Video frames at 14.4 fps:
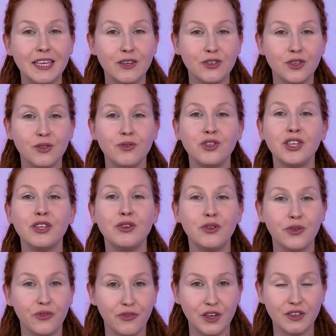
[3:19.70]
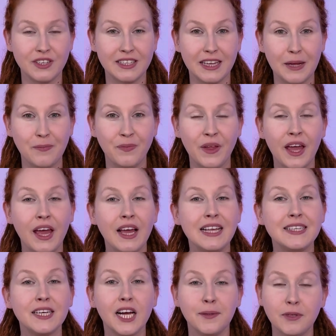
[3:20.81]
your solution too fiercely.
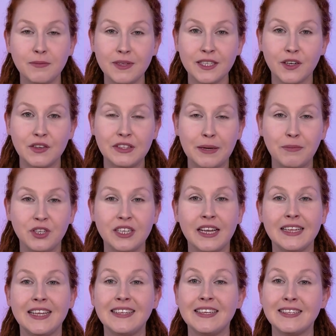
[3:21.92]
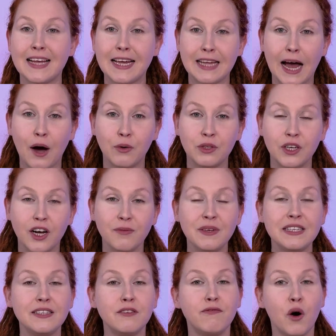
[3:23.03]
It's a common misconception that the design outcome
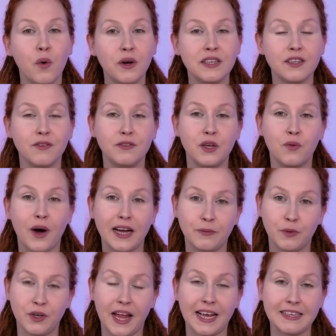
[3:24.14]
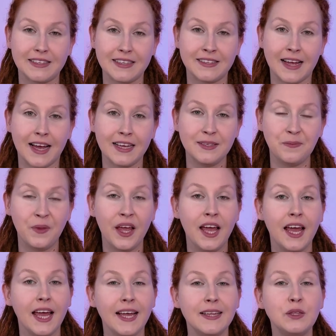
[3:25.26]
is the focus of the whiteboard exercise.
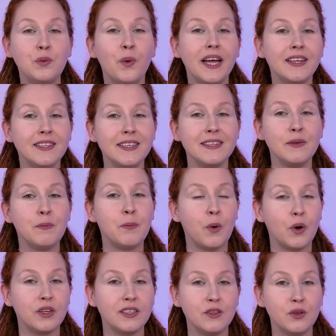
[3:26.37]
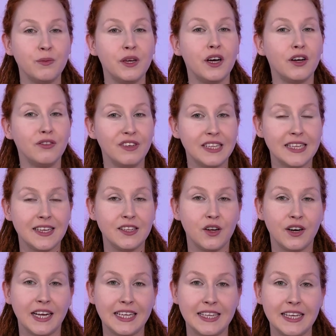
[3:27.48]
And while it is important to be confident in
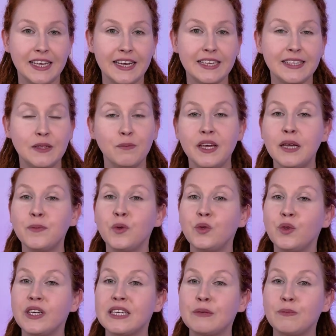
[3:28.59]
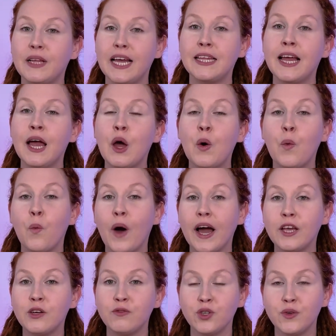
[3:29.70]
your ideas and be able to explain why
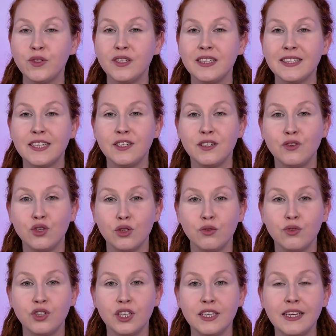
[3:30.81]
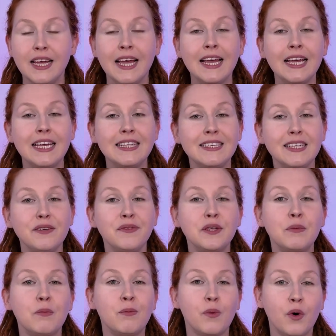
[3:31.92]
you've chosen a certain solution, it is
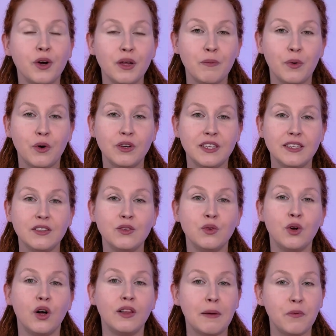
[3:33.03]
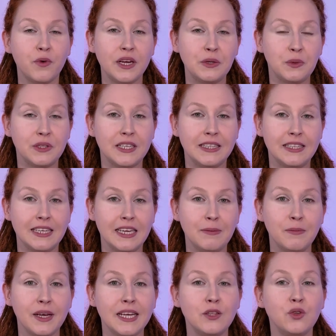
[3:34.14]
even more important to collaborate with the
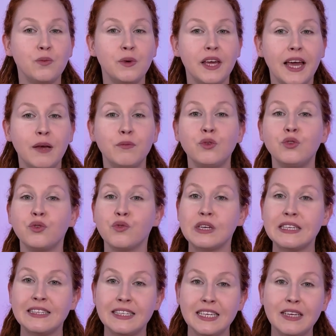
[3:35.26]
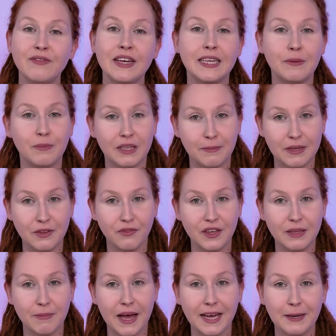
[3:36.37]
team and to be able to receive and implement
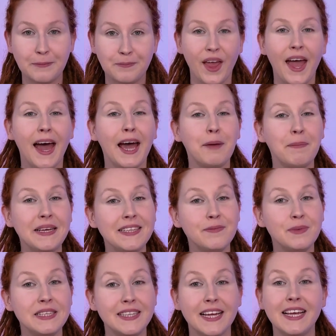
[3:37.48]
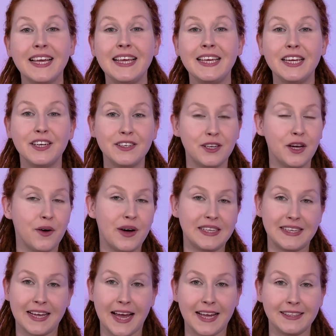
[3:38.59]
feedback. I made this mistake years ago
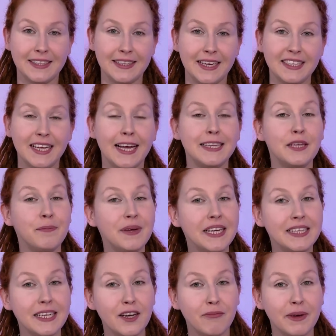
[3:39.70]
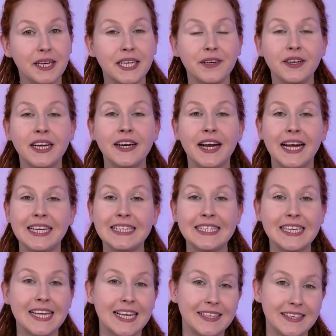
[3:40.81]
as a candidate. At the beginning of my career, I
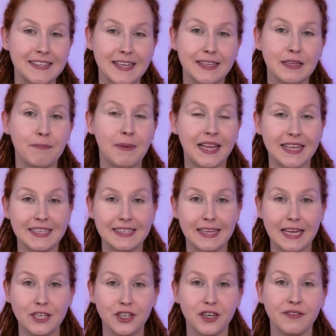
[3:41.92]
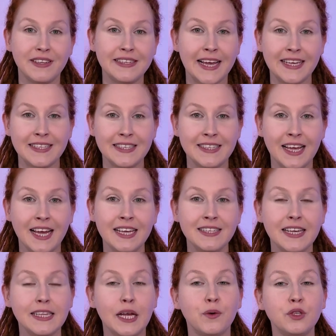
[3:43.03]
didn't understand the balanced nature of this exercise
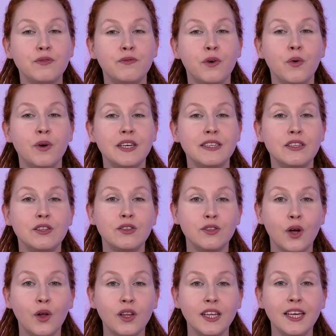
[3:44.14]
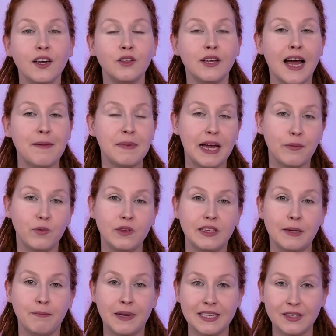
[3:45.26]
and I was focused solely on coming up with
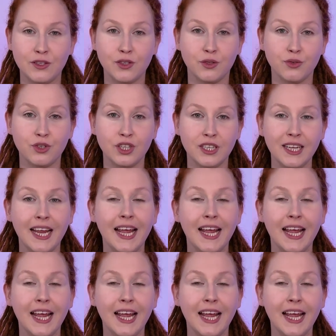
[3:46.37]
the best solution